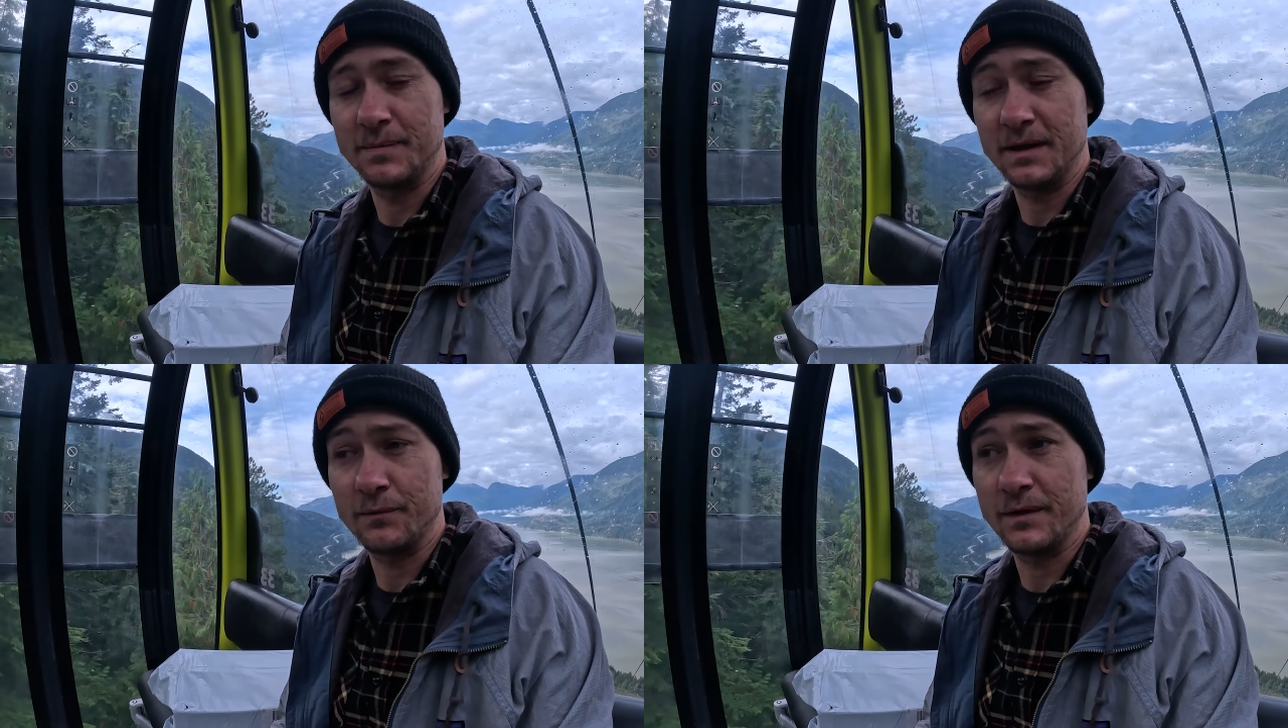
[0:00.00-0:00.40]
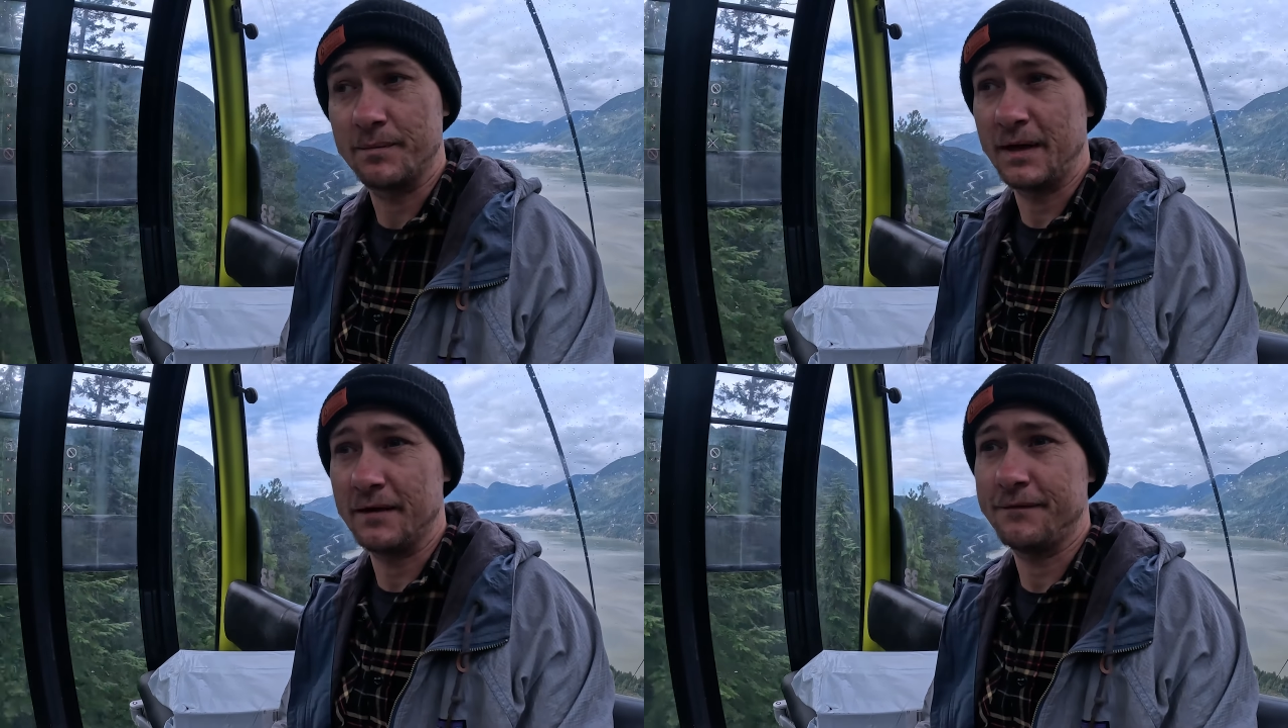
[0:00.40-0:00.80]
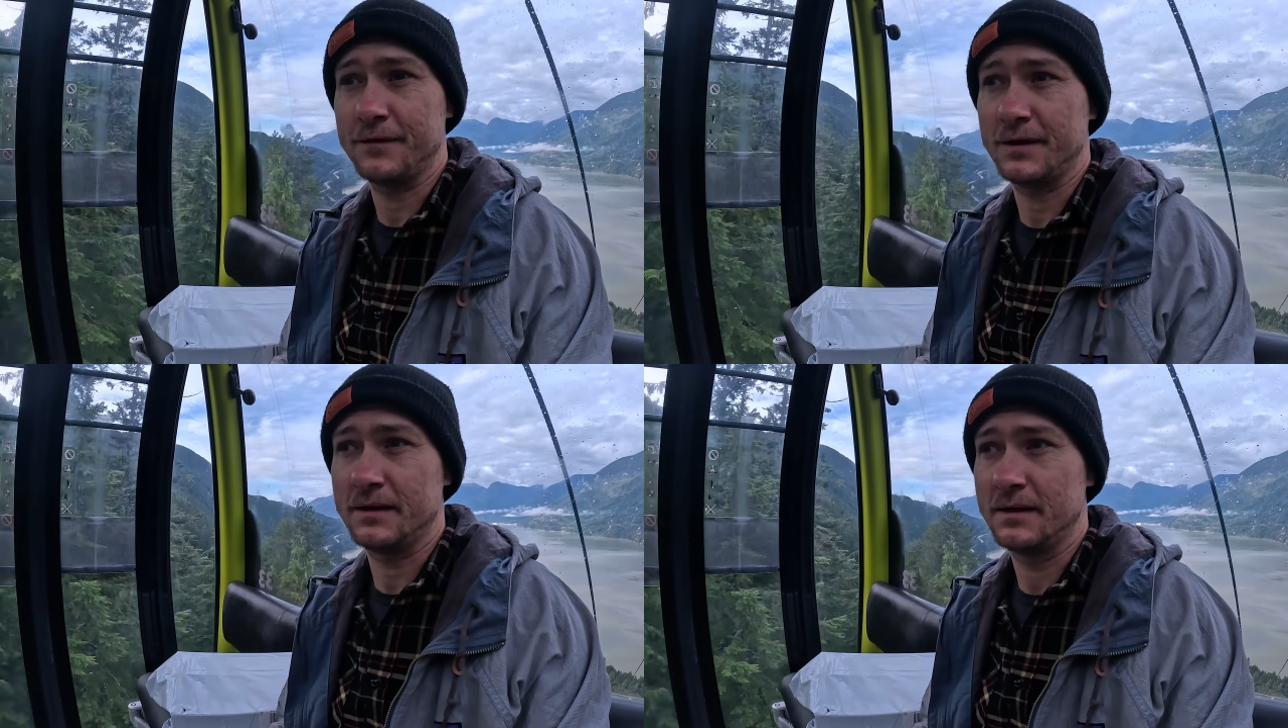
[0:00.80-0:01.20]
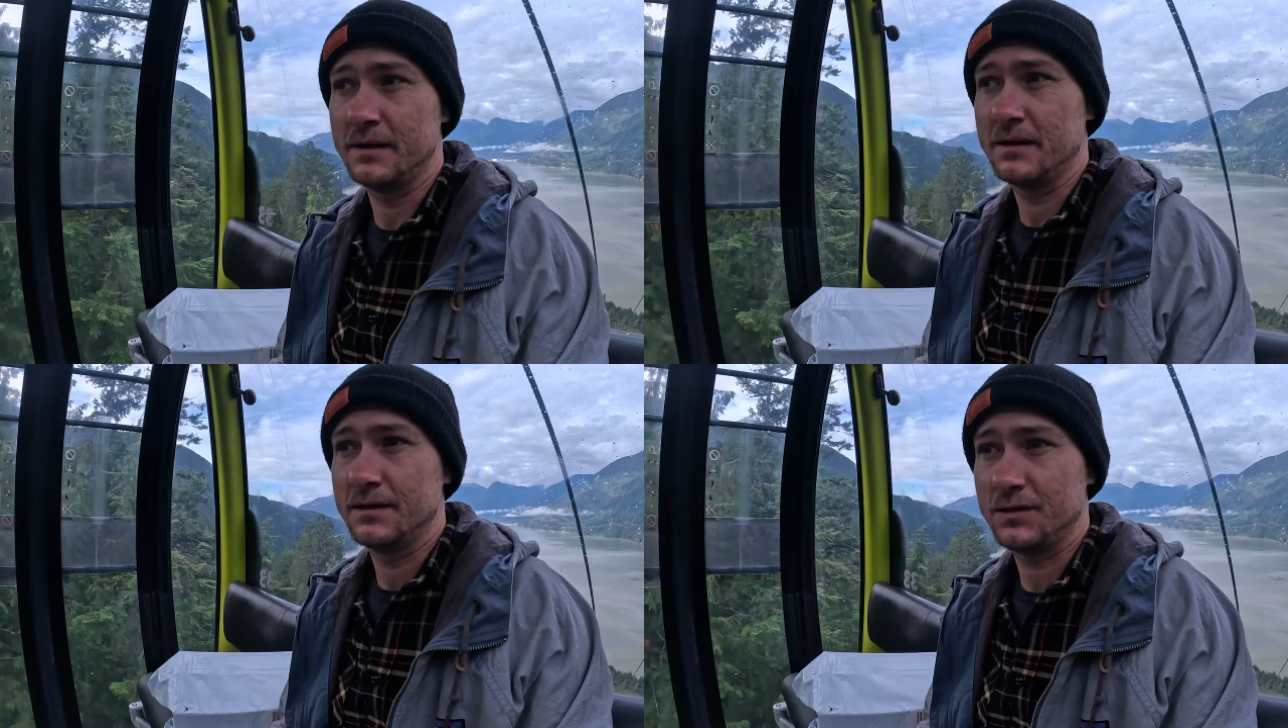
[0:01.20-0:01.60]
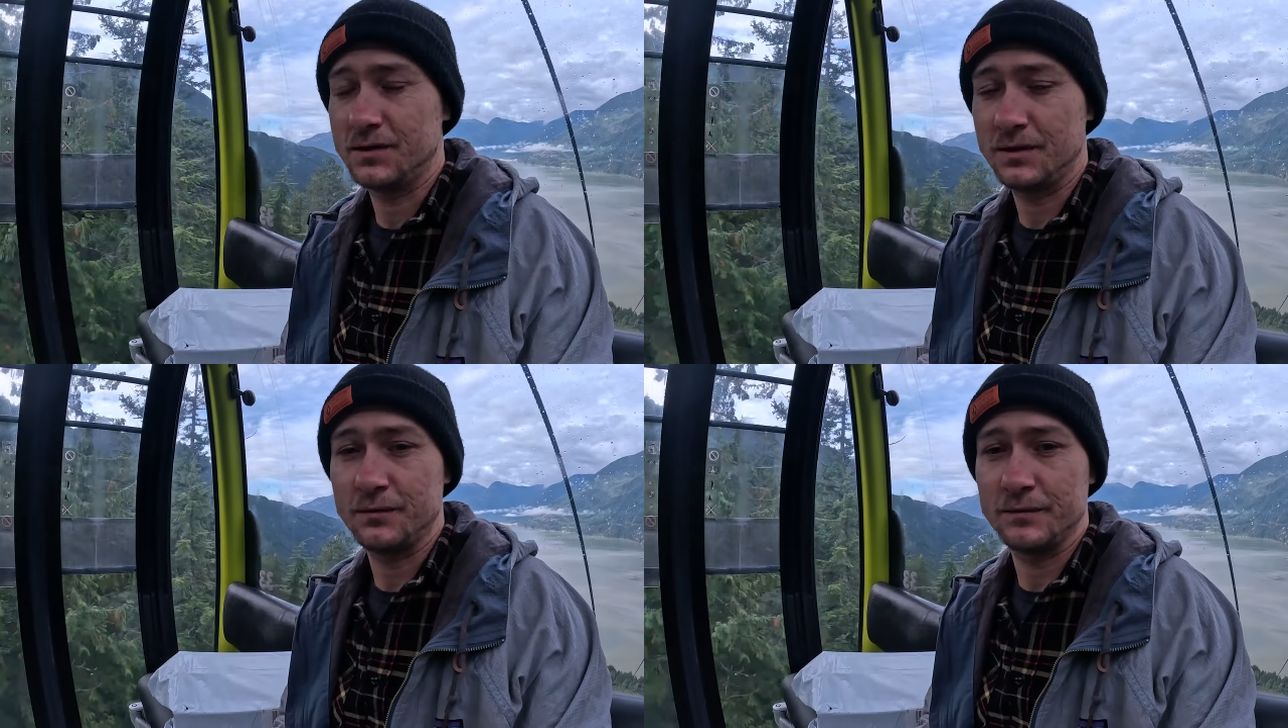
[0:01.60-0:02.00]
But with barefoot
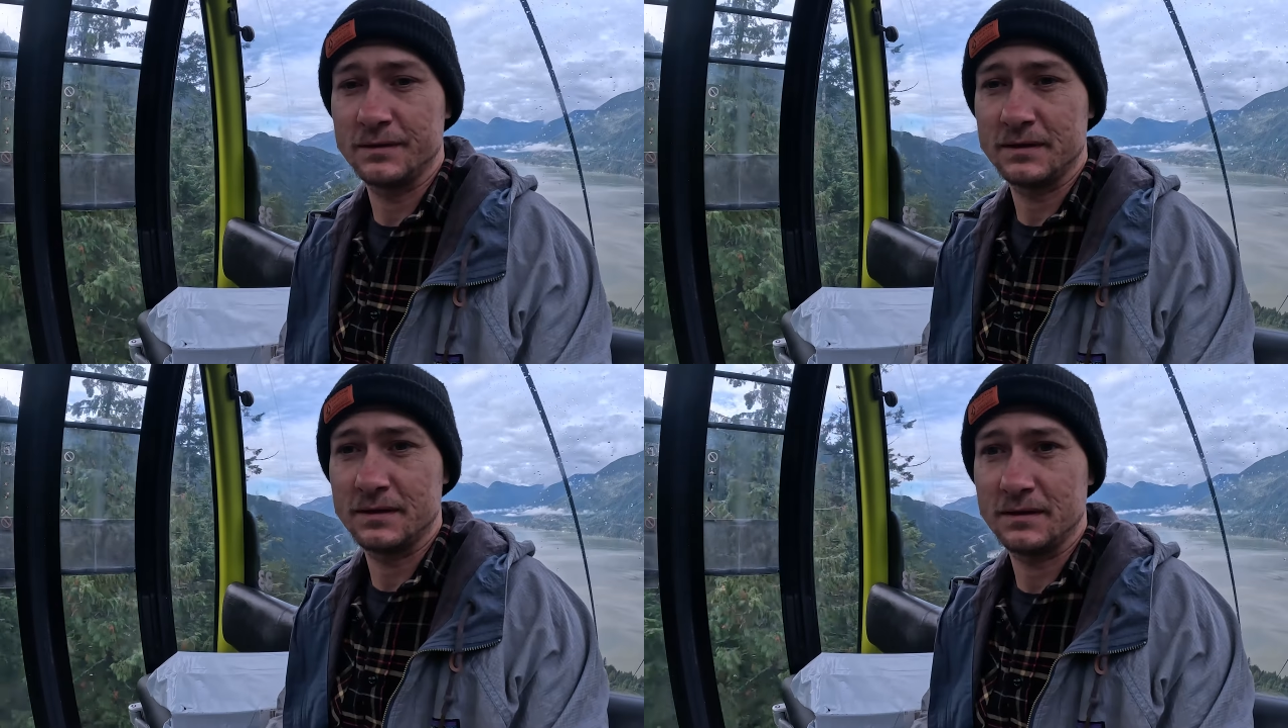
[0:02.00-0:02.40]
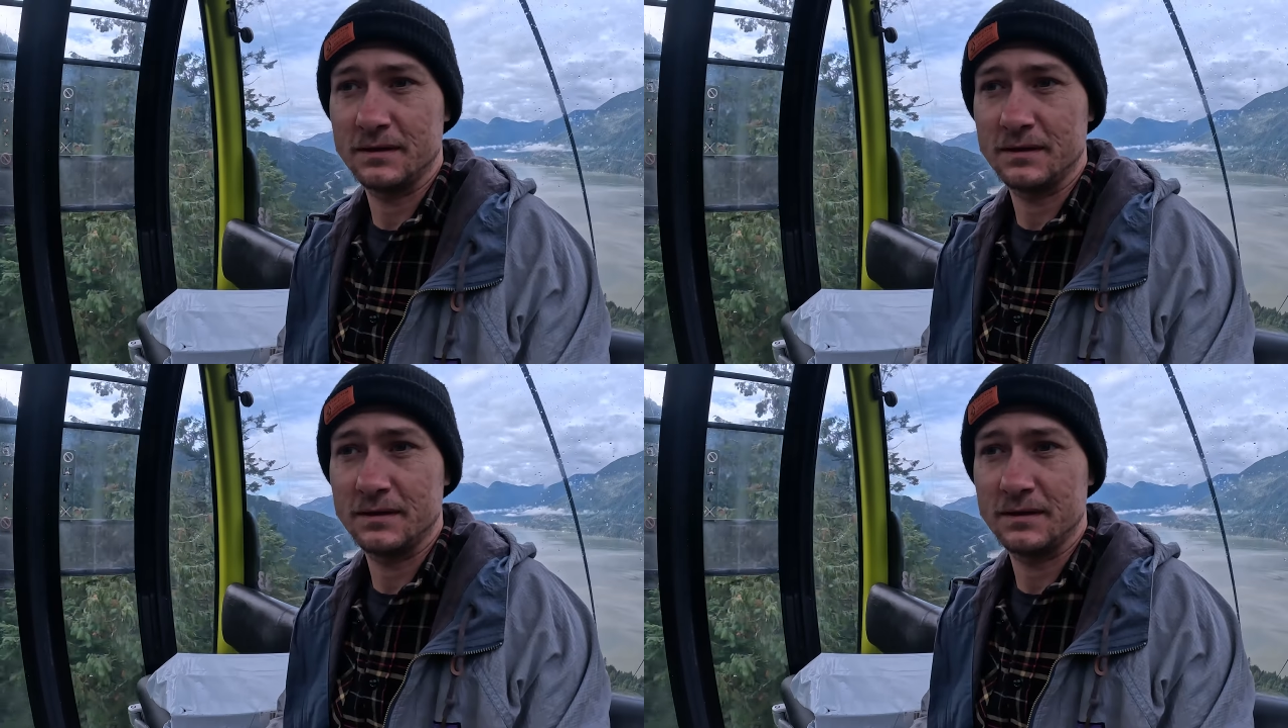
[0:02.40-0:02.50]
shoes,